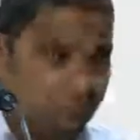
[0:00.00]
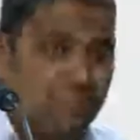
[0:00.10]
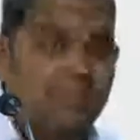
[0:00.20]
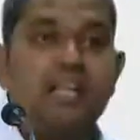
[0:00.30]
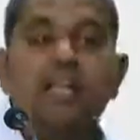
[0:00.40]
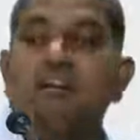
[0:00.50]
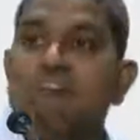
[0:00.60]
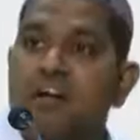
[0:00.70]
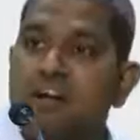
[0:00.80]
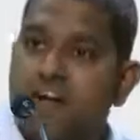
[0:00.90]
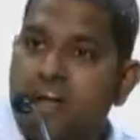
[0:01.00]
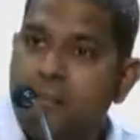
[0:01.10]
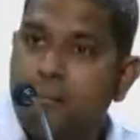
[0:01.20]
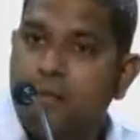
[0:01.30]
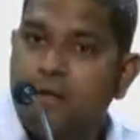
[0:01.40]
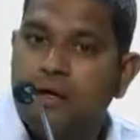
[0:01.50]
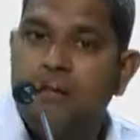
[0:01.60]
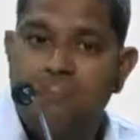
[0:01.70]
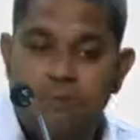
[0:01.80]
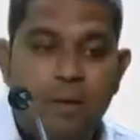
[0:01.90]
with different train number,
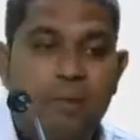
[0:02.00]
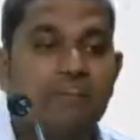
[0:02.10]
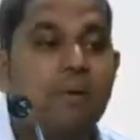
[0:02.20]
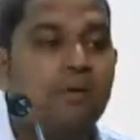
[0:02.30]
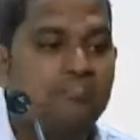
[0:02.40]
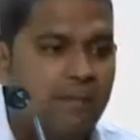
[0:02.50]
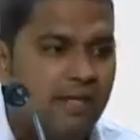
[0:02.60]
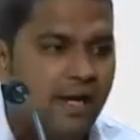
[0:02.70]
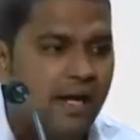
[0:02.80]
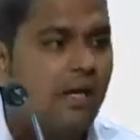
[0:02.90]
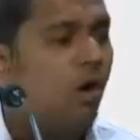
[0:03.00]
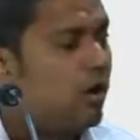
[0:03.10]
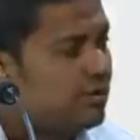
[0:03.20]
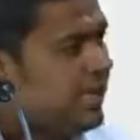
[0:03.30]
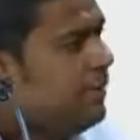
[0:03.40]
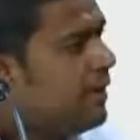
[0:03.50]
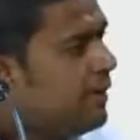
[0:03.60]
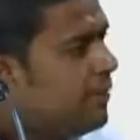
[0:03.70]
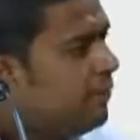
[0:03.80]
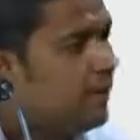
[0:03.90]
with maybe some different rate or same
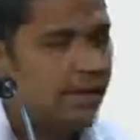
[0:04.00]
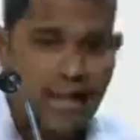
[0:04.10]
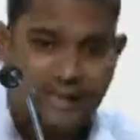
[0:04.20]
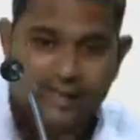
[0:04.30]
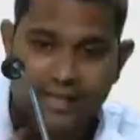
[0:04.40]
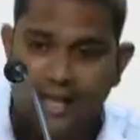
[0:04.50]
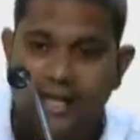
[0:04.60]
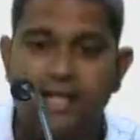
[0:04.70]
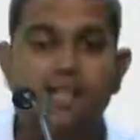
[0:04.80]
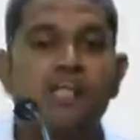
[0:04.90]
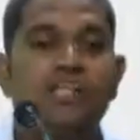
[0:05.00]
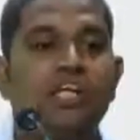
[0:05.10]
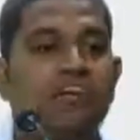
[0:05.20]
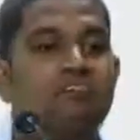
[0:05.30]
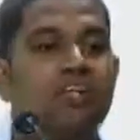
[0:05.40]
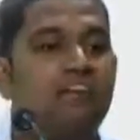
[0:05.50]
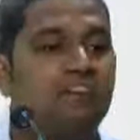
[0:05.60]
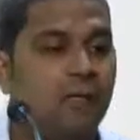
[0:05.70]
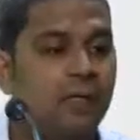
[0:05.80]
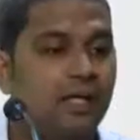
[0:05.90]
train number, and then again check for the
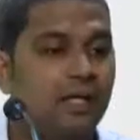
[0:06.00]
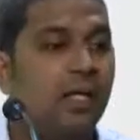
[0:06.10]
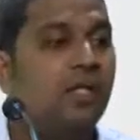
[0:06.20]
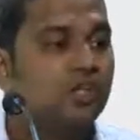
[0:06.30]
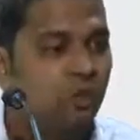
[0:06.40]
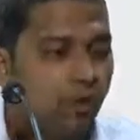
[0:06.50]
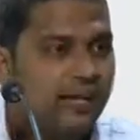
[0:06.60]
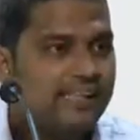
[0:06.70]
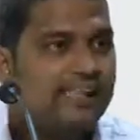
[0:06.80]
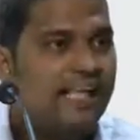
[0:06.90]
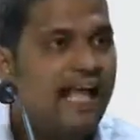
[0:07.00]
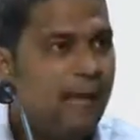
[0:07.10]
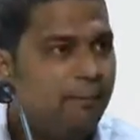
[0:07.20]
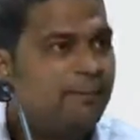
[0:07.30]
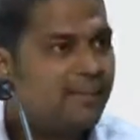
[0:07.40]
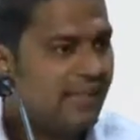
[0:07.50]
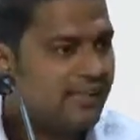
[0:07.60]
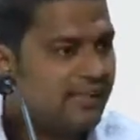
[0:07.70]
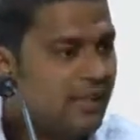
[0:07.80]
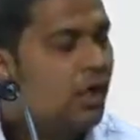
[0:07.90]
availability. So what exactly happens
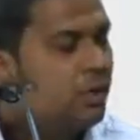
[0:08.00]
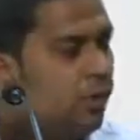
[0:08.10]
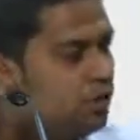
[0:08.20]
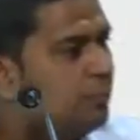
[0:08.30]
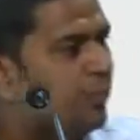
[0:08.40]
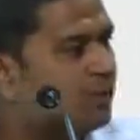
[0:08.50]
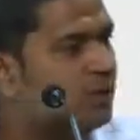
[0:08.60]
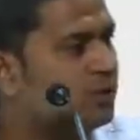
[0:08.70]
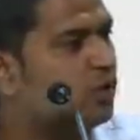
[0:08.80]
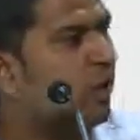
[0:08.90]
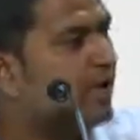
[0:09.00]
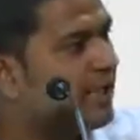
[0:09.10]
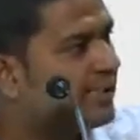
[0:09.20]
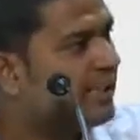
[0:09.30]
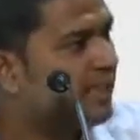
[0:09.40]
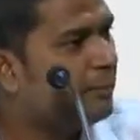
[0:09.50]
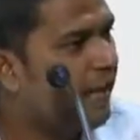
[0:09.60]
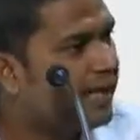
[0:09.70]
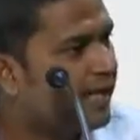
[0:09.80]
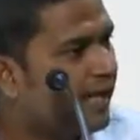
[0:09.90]
is, those persons who are interested in
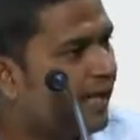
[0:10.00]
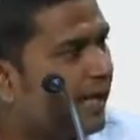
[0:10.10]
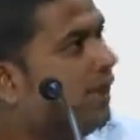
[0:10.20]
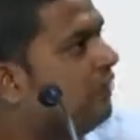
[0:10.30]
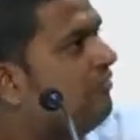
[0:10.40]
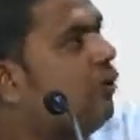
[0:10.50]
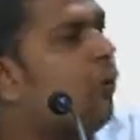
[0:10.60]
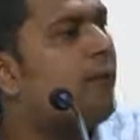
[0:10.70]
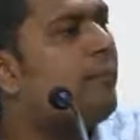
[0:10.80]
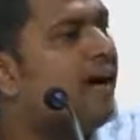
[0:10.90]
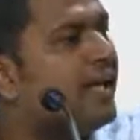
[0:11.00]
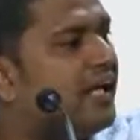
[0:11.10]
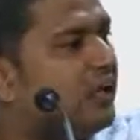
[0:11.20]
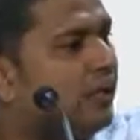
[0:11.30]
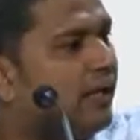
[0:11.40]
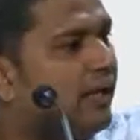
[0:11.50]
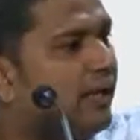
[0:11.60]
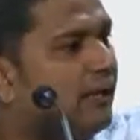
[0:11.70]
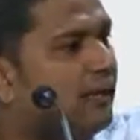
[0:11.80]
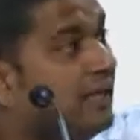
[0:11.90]
buying a ticket will go and buy a ticket over there.
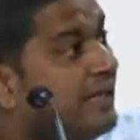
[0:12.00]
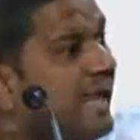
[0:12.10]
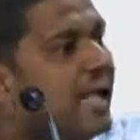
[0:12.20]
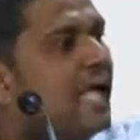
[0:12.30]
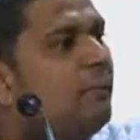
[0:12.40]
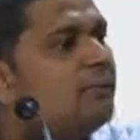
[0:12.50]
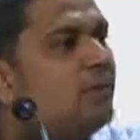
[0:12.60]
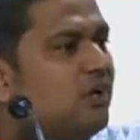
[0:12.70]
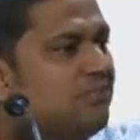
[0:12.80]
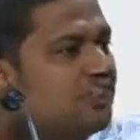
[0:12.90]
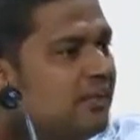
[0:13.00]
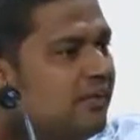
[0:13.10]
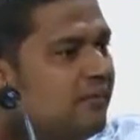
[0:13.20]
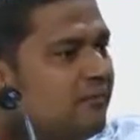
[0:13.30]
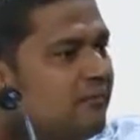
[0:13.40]
Their time is not wasted.